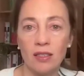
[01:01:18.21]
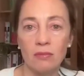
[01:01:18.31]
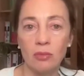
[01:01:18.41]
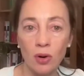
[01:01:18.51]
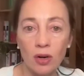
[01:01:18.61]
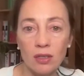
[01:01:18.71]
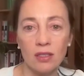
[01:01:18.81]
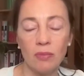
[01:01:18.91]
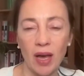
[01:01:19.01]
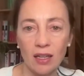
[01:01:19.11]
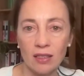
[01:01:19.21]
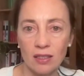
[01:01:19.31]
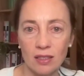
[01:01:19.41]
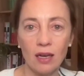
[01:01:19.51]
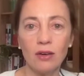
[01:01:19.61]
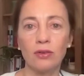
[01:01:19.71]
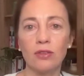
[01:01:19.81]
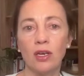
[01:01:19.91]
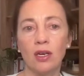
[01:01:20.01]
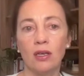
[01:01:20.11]
It's important to balance
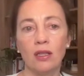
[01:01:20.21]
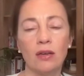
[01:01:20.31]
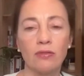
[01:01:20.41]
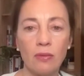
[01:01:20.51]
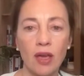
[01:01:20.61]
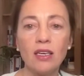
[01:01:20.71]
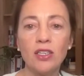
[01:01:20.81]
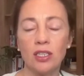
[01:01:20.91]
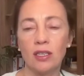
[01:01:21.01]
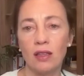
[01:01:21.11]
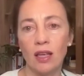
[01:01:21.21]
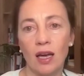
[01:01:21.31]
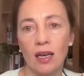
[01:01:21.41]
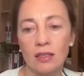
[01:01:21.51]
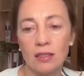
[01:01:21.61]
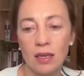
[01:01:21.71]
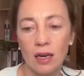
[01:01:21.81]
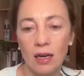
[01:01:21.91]
out the information that